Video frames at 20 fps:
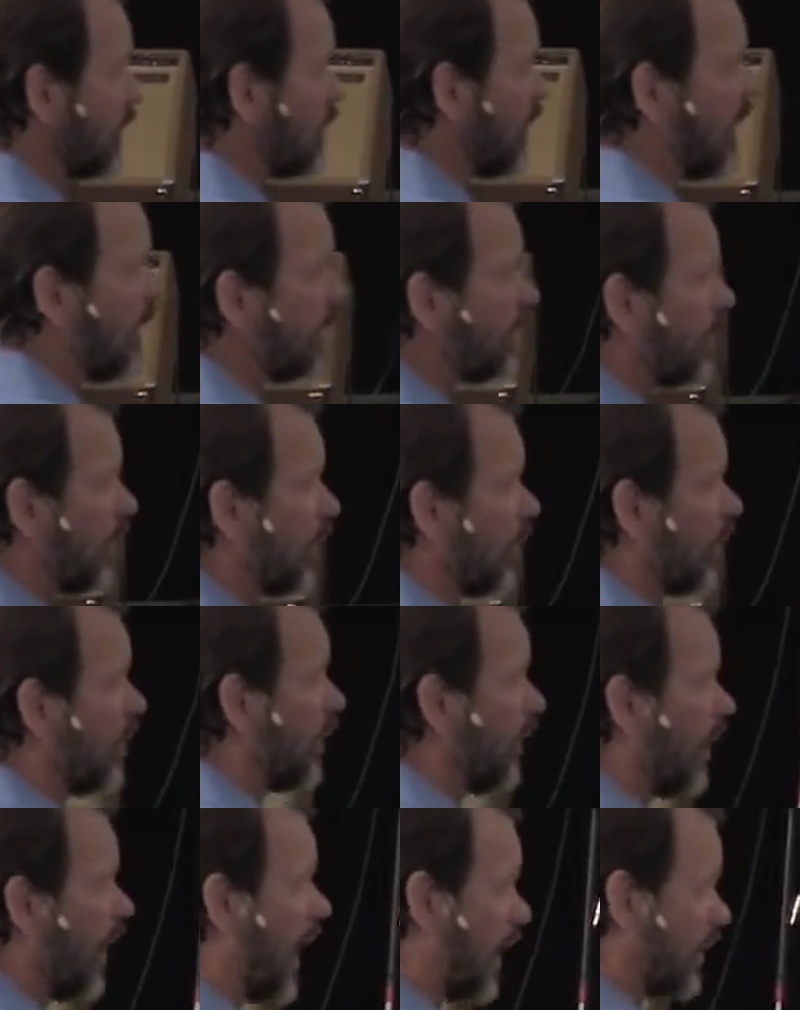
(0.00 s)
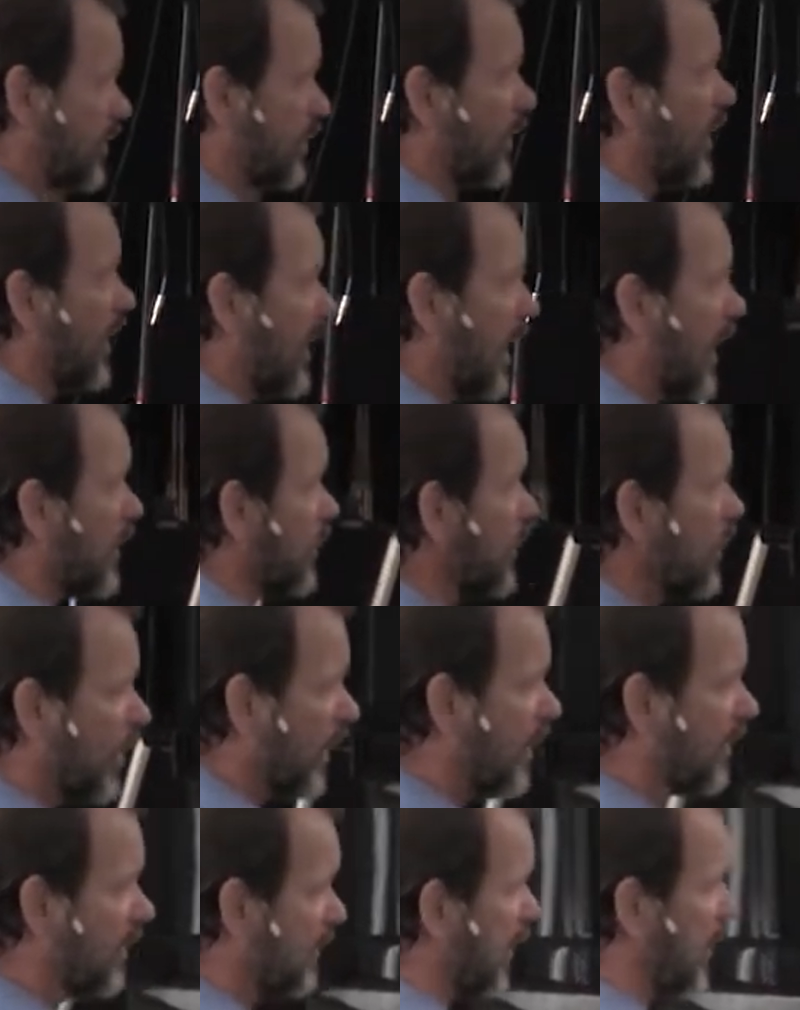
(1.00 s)
It's easy to learn. I'll say yes. You don't
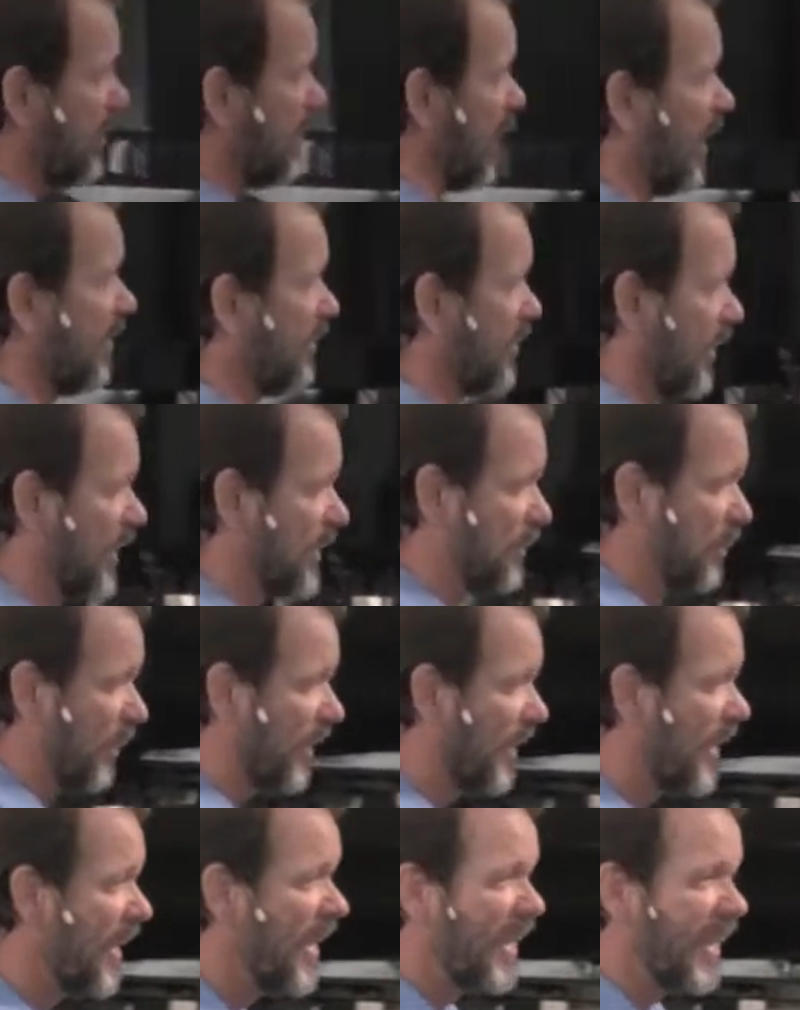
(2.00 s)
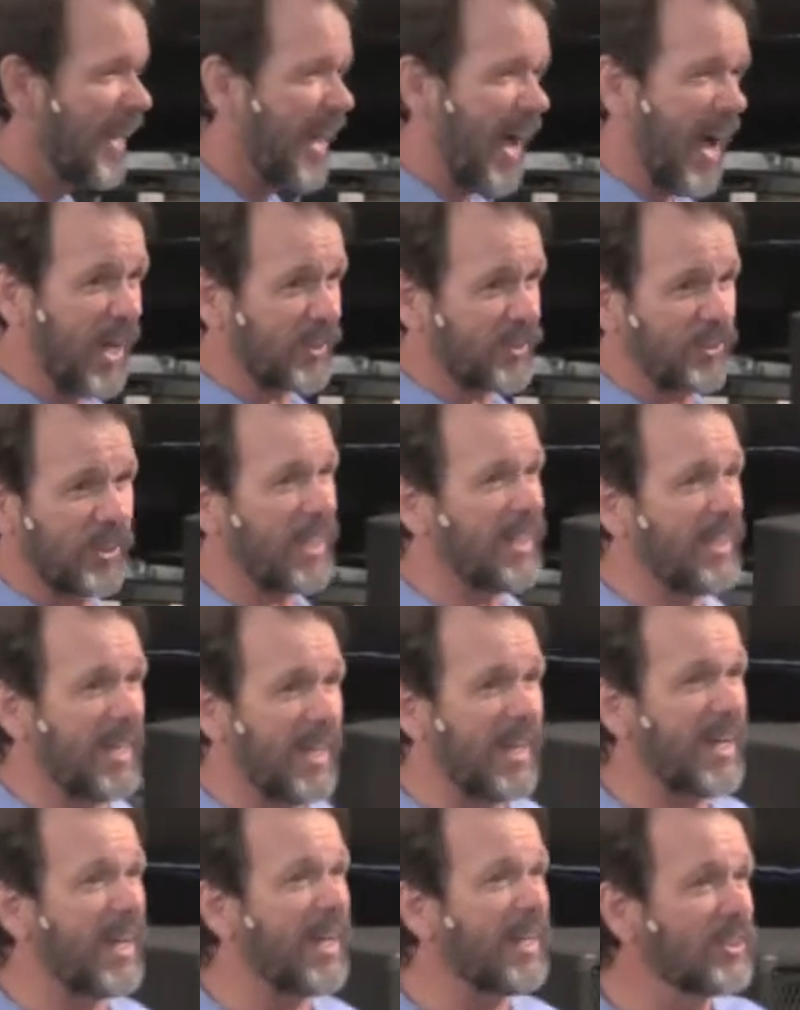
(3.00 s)
need an overhead for this one. I'll say
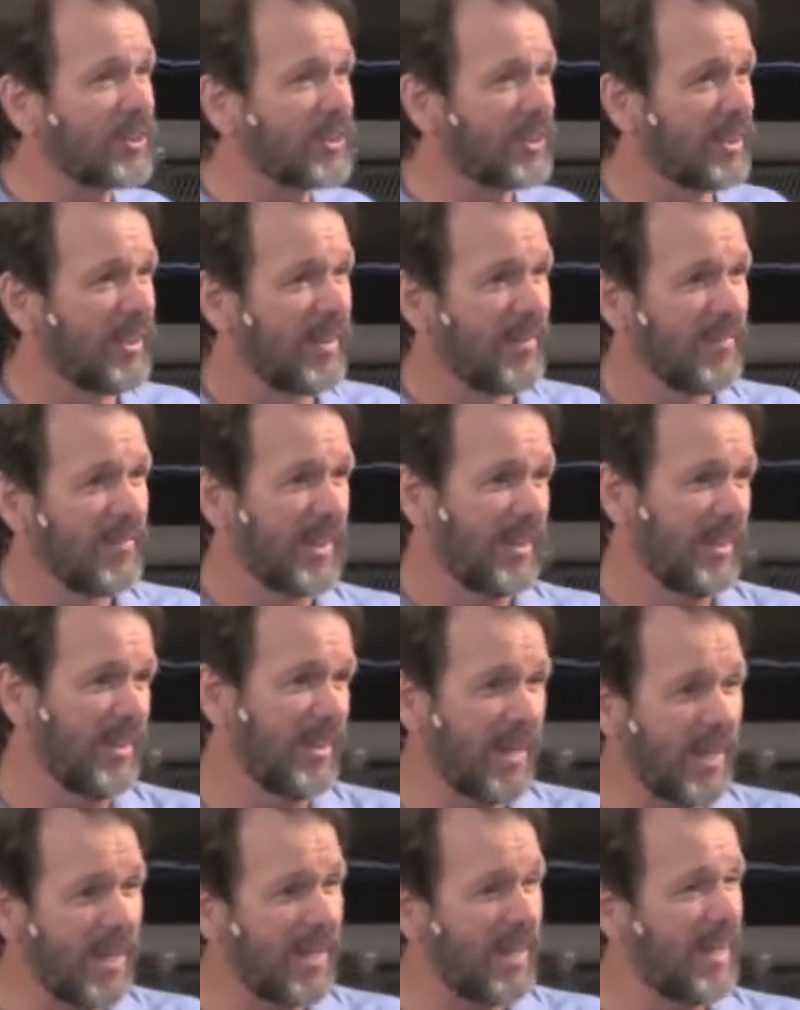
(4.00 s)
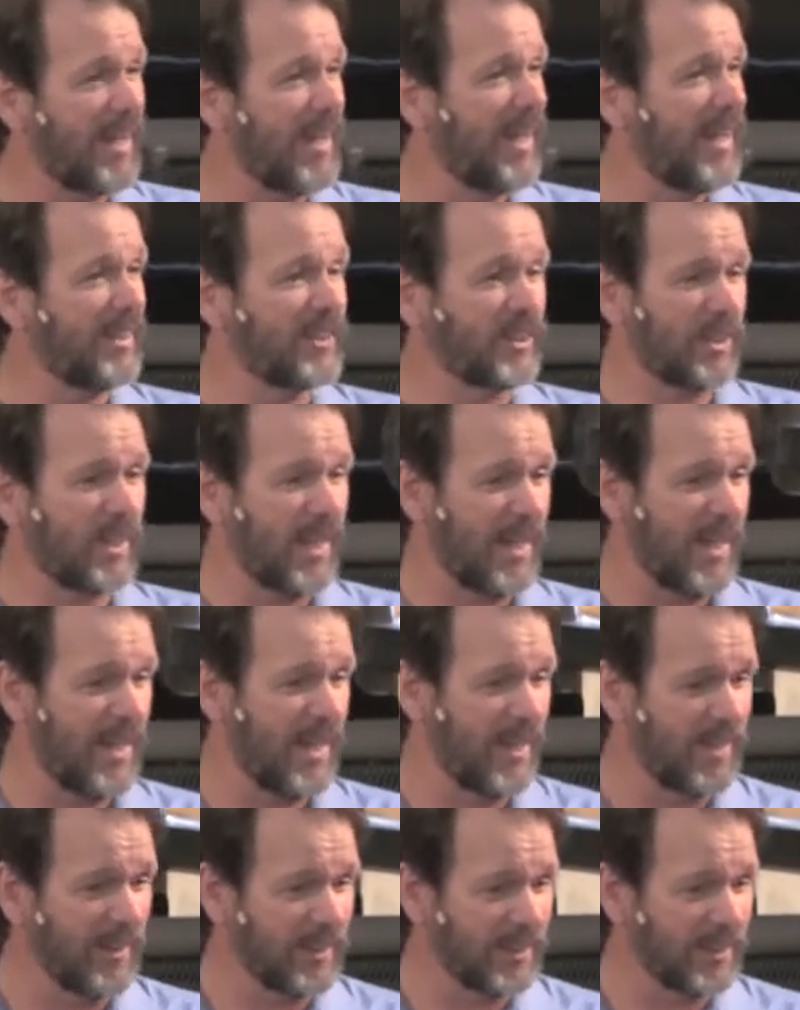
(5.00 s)
yes, yes, yes.